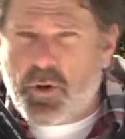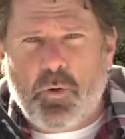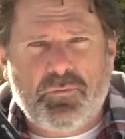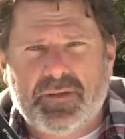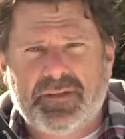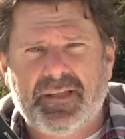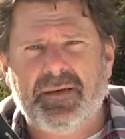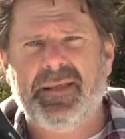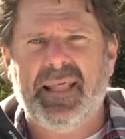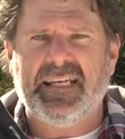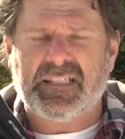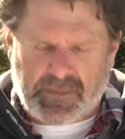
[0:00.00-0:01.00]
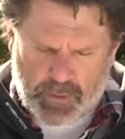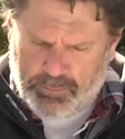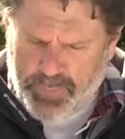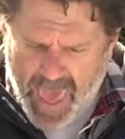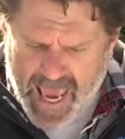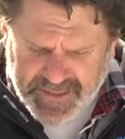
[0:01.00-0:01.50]
over to them, and then it's a
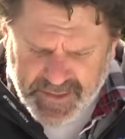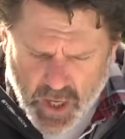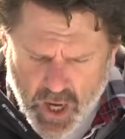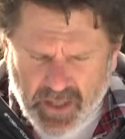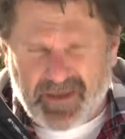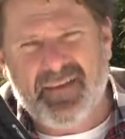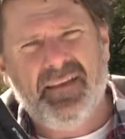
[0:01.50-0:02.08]
bad dog.